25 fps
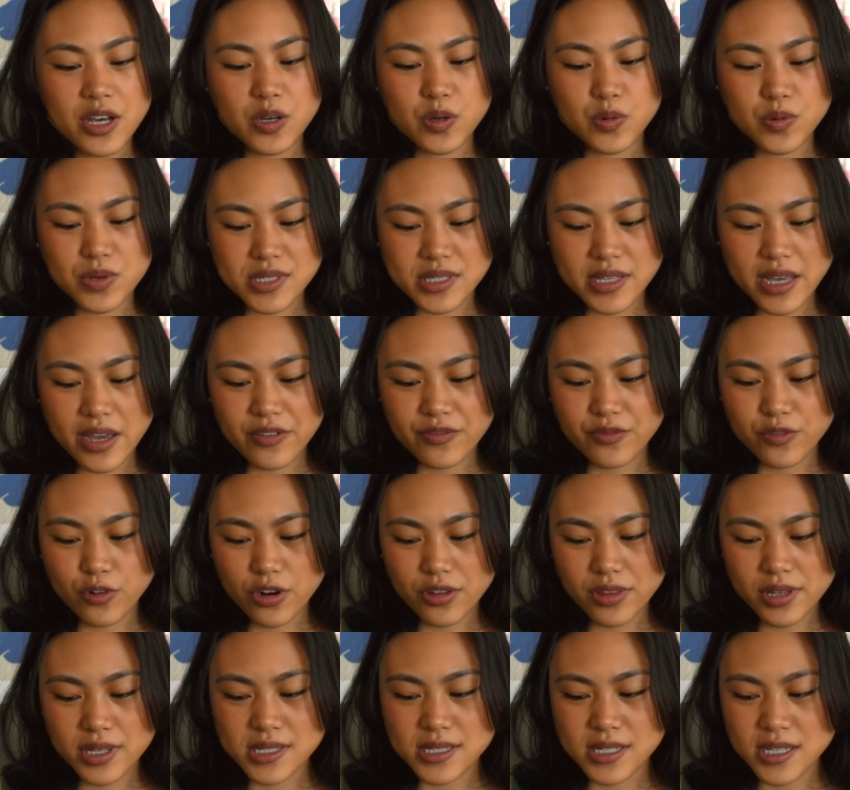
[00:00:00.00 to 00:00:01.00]
was that for
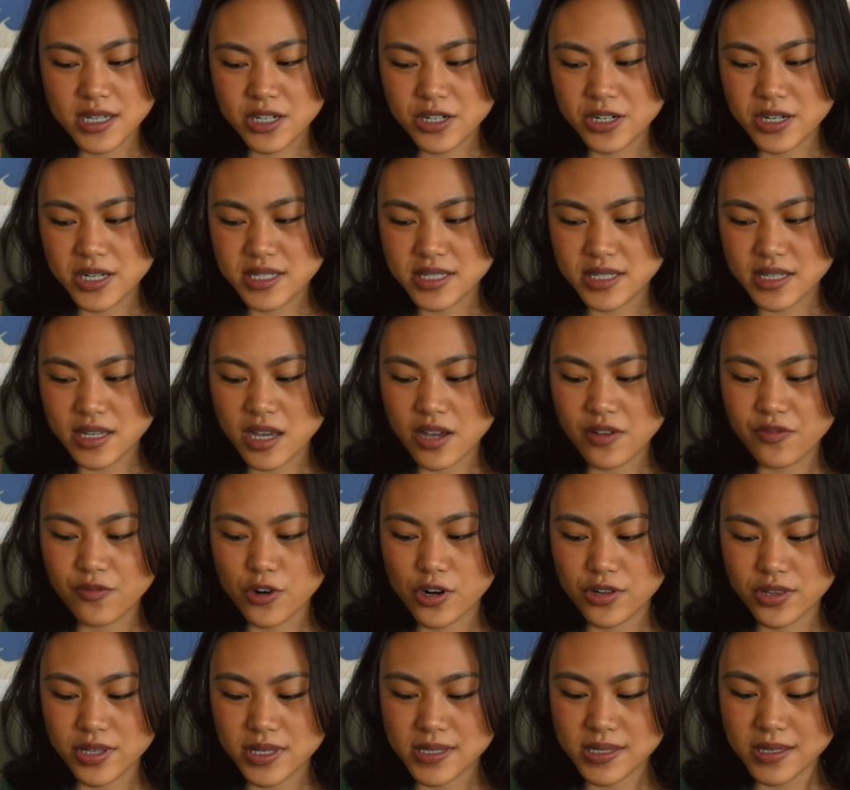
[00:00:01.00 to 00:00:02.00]
the decreasing
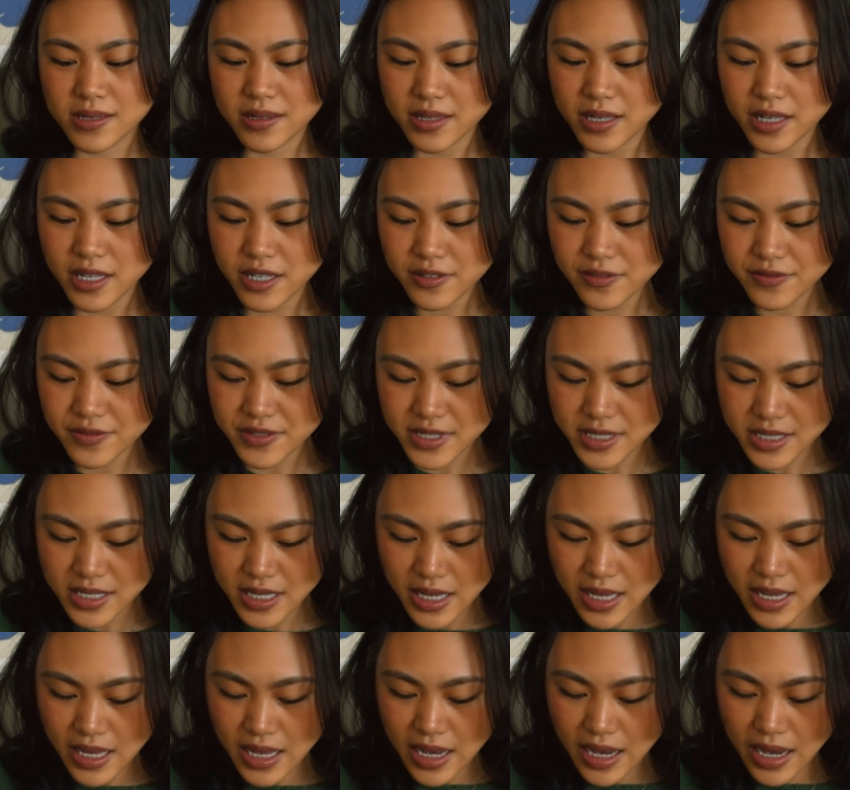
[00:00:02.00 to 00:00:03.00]
for the sleeves,
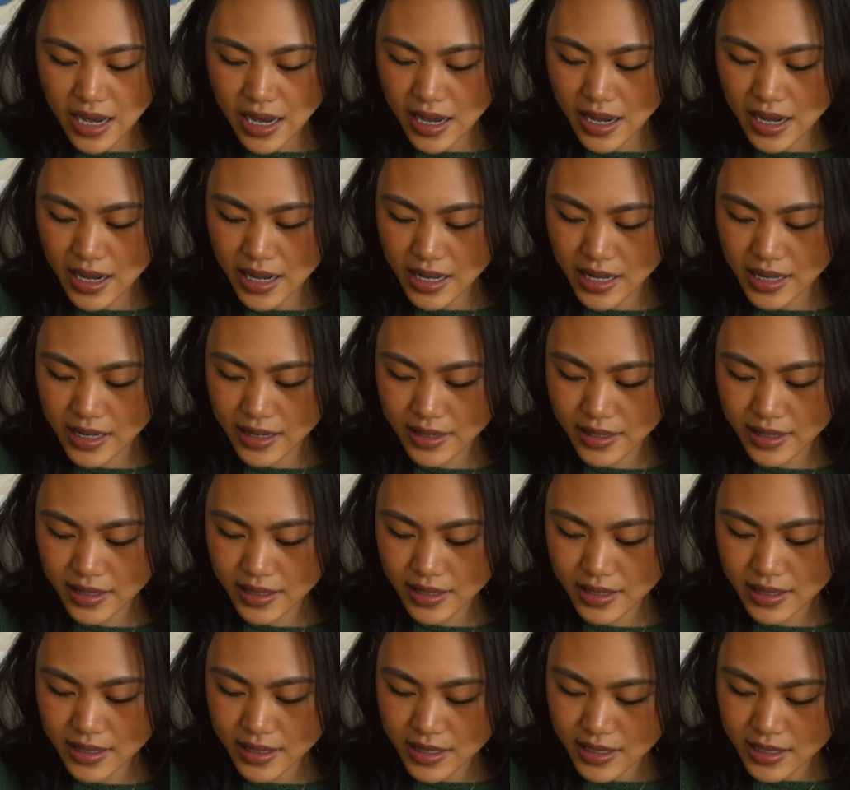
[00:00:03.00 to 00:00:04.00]

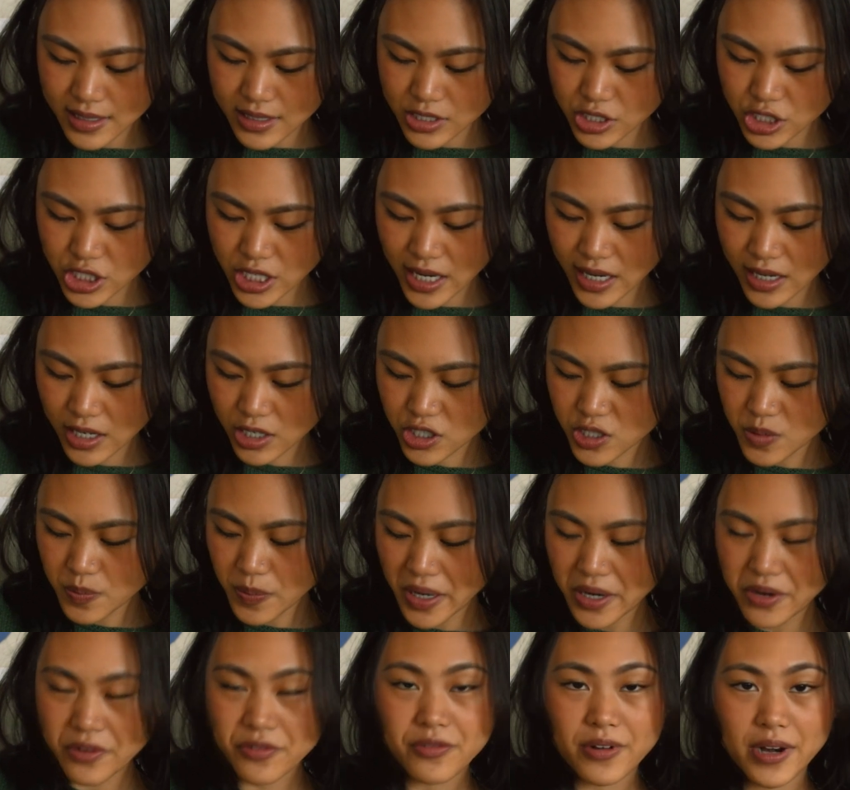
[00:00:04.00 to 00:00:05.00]
I changed
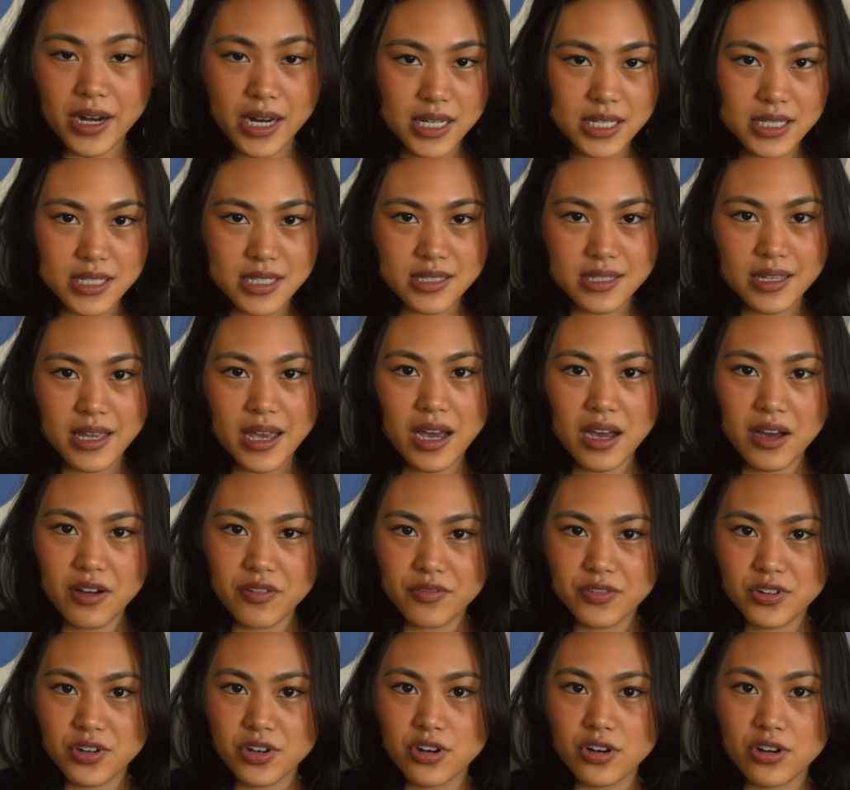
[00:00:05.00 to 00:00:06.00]
my rate
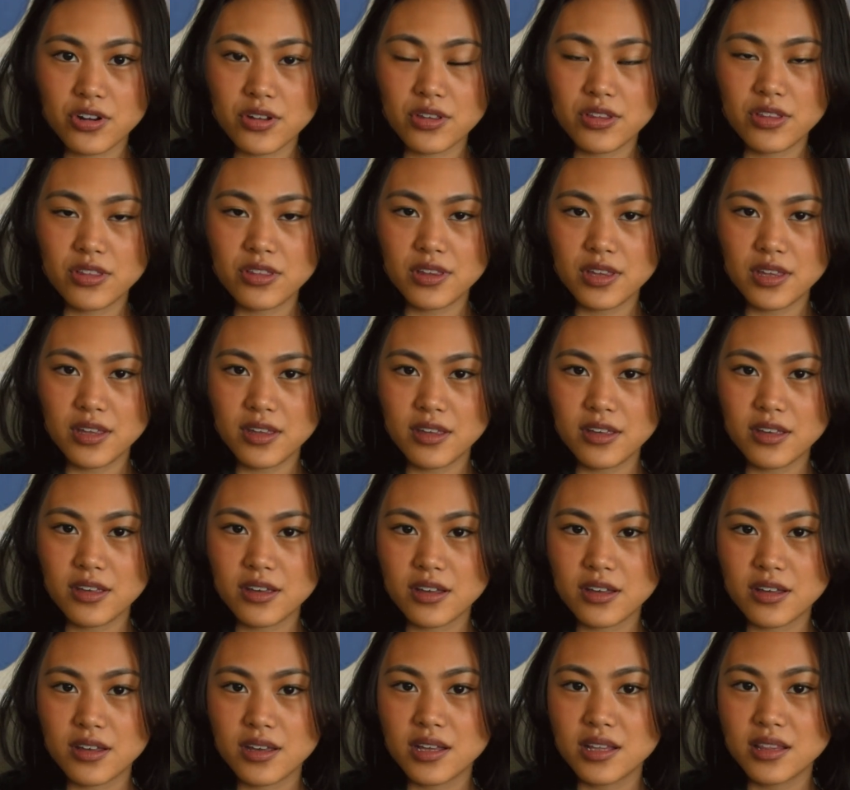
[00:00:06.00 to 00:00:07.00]
after the
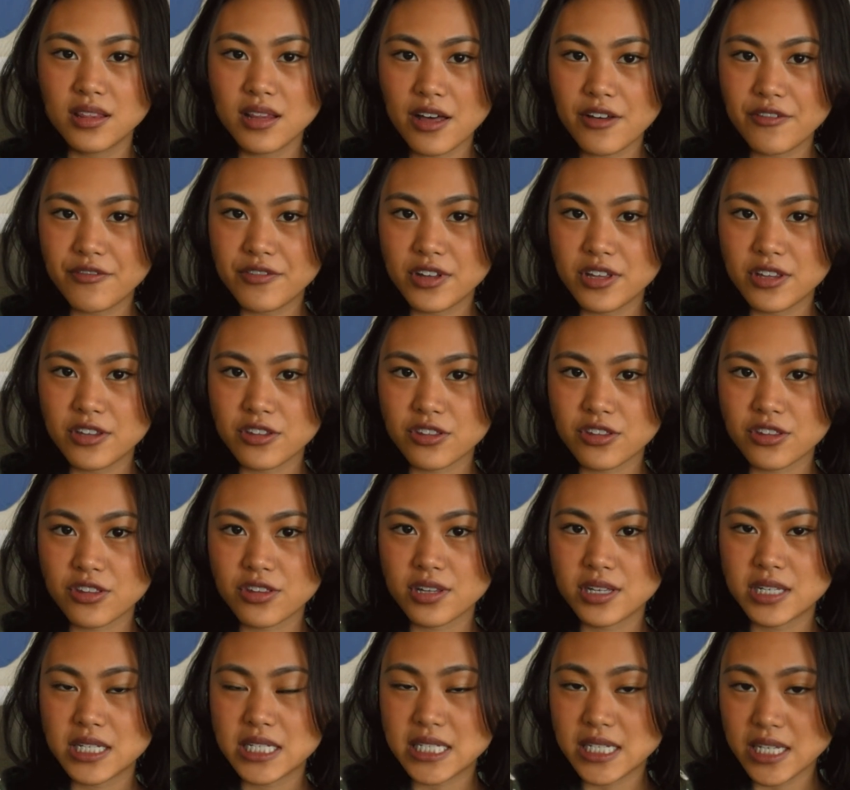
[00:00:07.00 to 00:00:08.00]
11th
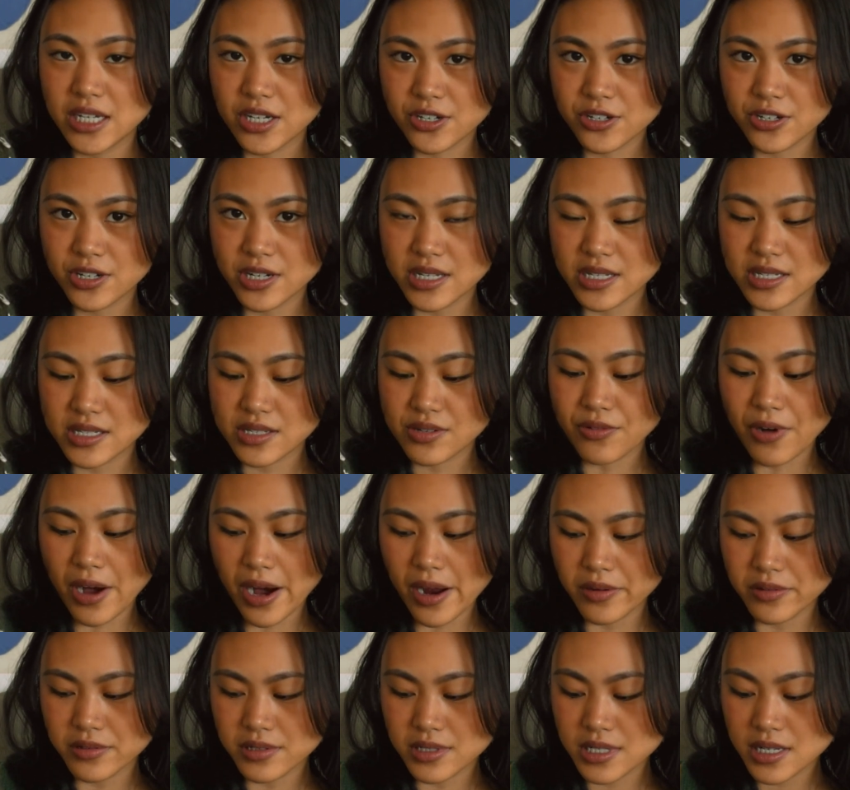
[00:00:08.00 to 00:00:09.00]
decrease
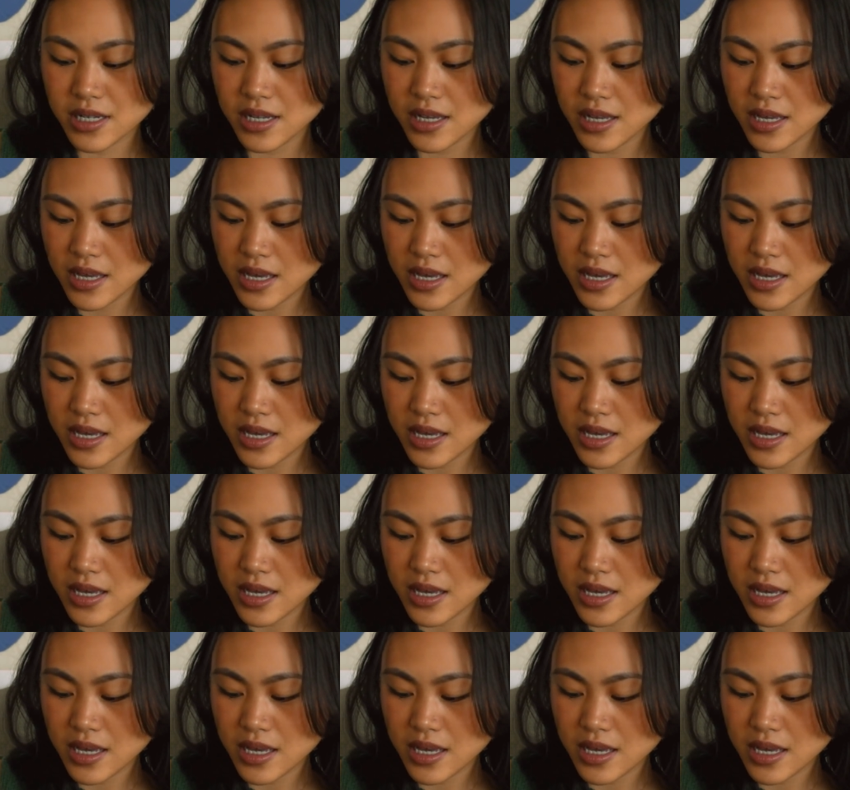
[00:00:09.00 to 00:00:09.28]
round.